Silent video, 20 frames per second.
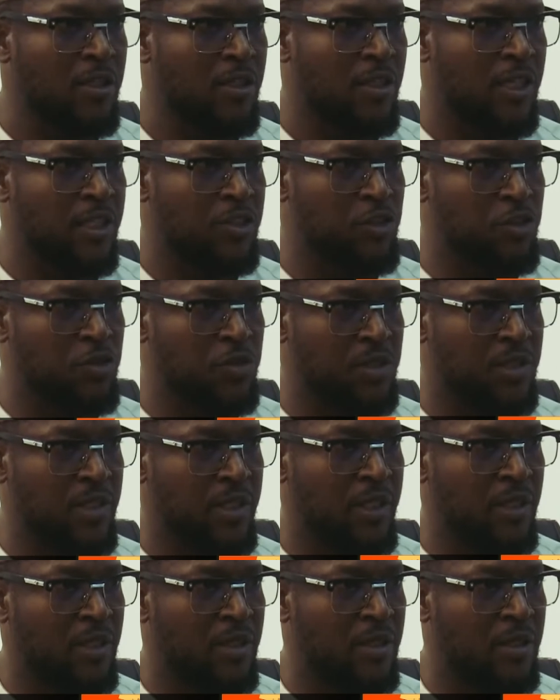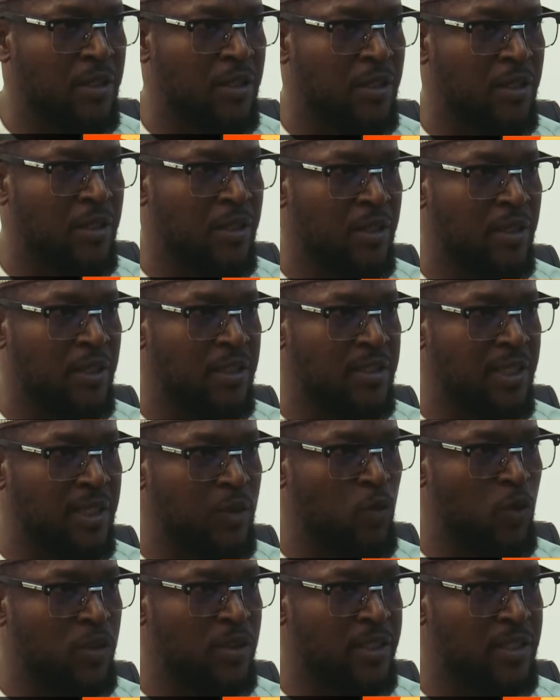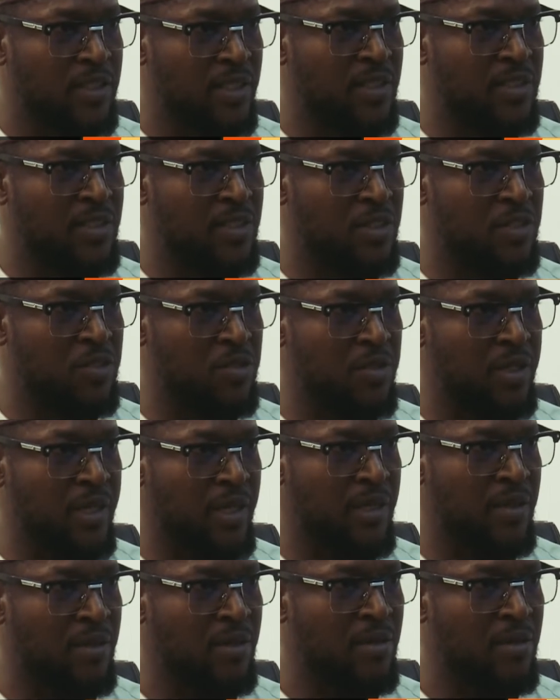that you see, is that what exists today?